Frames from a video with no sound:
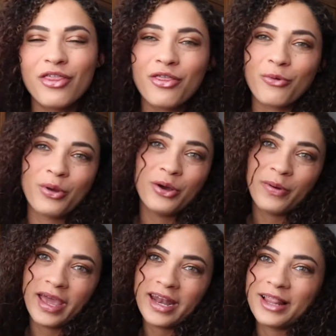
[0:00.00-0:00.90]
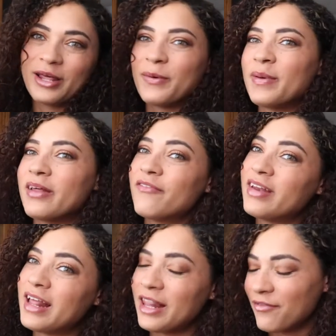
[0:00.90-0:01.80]
threw in a little bit of
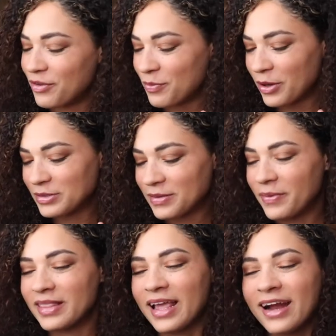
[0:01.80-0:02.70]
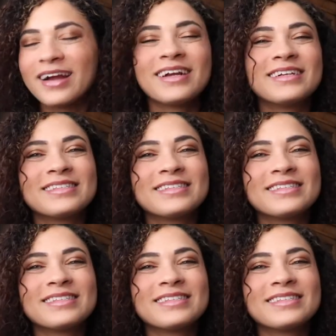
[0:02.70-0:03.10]
Vanilla View bows up in there.